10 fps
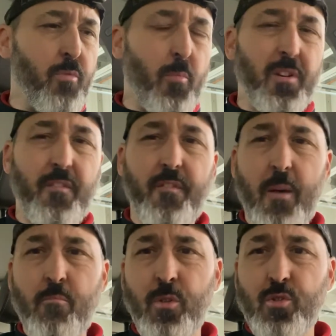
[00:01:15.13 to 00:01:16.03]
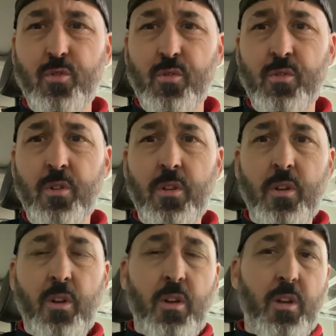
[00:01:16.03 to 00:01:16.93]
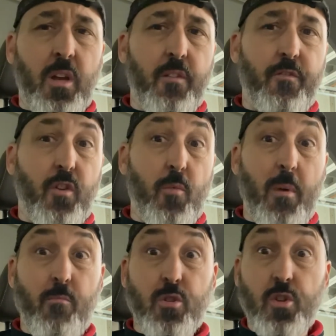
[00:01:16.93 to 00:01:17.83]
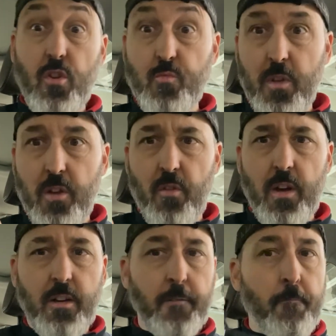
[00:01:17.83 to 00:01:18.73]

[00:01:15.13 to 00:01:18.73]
probably the FEM module, if uh, memory serves me correctly.